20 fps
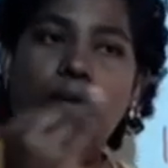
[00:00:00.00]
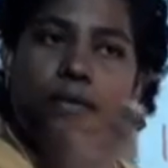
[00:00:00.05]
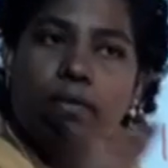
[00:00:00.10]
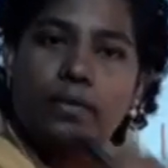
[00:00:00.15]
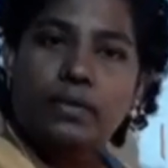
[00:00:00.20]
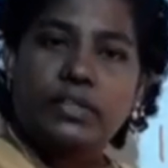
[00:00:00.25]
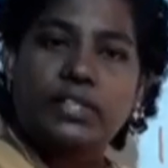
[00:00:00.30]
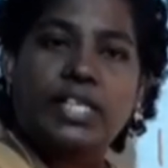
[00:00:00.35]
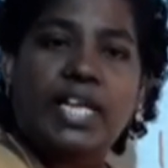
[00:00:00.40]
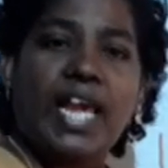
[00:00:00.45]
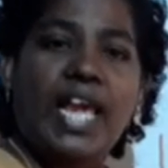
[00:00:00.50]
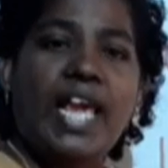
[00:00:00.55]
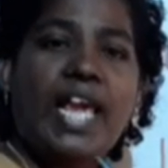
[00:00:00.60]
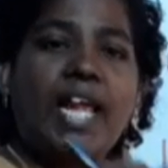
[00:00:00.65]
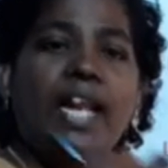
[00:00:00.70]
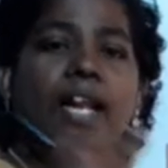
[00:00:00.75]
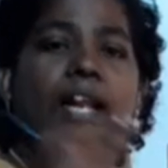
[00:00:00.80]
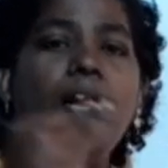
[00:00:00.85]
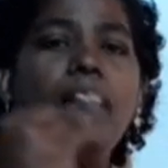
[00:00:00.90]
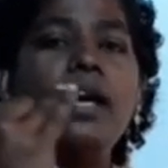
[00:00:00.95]

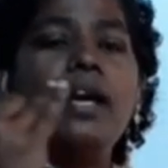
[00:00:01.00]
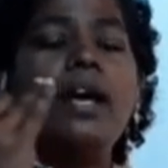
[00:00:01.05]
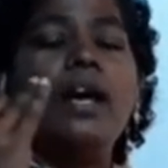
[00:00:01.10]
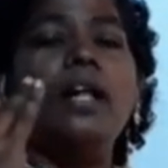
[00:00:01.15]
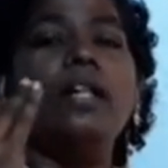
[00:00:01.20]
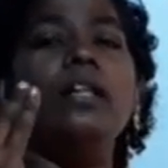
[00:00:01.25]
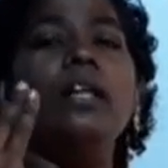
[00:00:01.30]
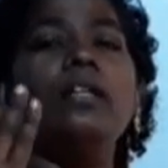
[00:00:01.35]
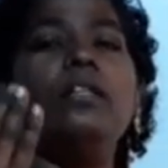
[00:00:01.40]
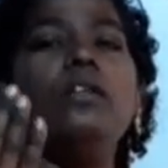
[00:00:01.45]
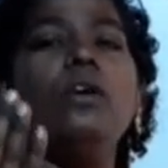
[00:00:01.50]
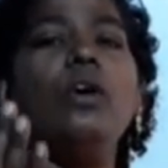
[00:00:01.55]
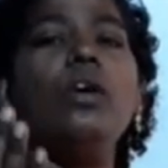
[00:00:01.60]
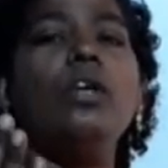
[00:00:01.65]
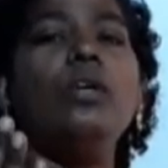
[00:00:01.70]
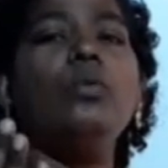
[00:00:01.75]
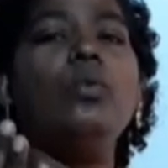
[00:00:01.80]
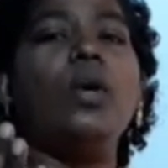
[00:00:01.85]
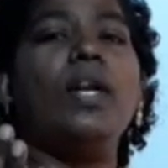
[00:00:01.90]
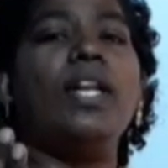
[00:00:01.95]
scale, and the
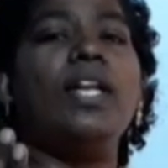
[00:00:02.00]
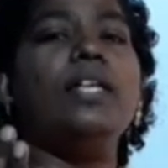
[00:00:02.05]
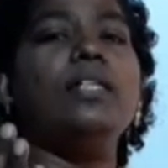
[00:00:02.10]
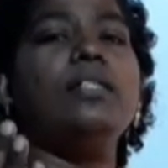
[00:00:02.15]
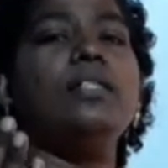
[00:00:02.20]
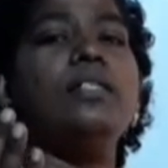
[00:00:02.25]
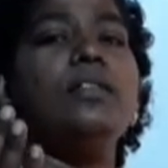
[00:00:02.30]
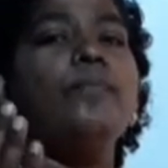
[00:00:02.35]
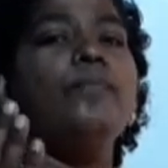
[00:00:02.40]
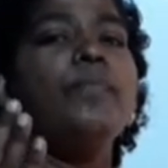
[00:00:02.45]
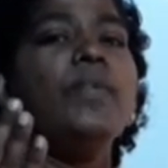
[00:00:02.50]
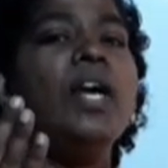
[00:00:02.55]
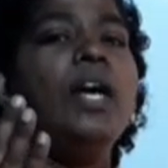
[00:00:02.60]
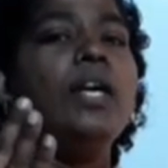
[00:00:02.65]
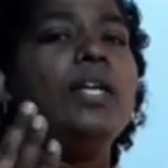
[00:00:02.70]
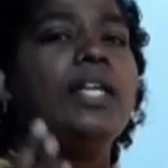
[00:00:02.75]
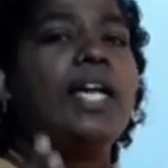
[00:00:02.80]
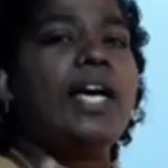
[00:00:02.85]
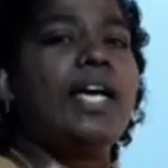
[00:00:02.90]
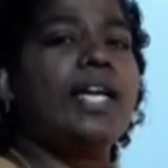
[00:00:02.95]
third one is
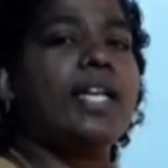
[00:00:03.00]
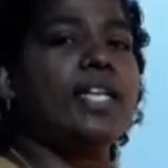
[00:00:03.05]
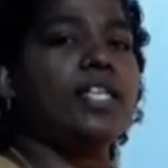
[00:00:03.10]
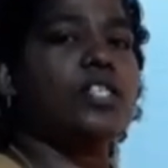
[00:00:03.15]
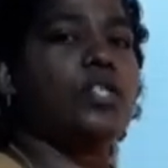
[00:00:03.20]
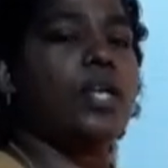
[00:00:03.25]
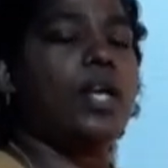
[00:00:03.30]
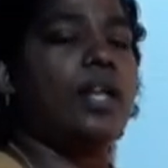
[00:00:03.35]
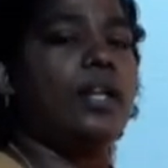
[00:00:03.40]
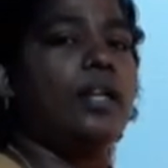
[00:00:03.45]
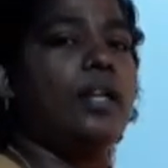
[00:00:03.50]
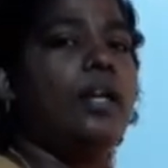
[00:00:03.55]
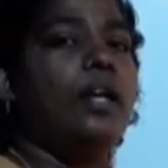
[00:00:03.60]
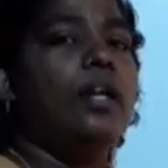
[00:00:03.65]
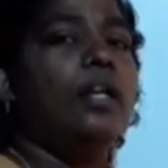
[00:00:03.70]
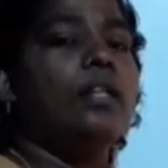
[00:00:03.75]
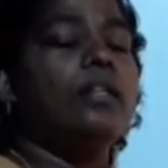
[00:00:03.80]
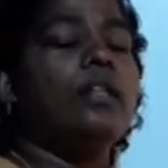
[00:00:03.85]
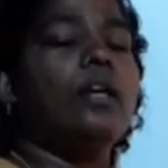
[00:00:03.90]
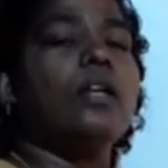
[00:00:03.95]
direction.
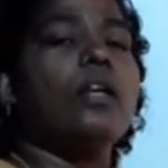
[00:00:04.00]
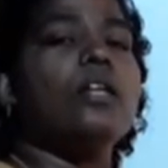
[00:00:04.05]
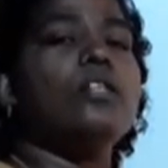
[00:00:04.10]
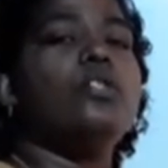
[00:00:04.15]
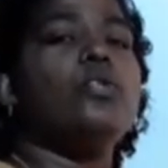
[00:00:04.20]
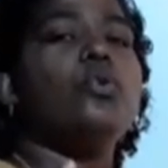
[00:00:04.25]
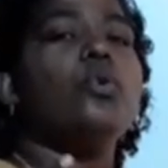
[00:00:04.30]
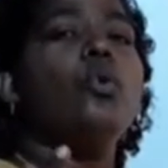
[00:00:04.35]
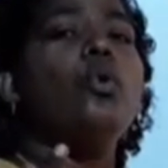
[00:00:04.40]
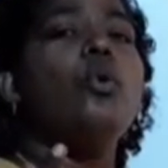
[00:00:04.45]
There are 2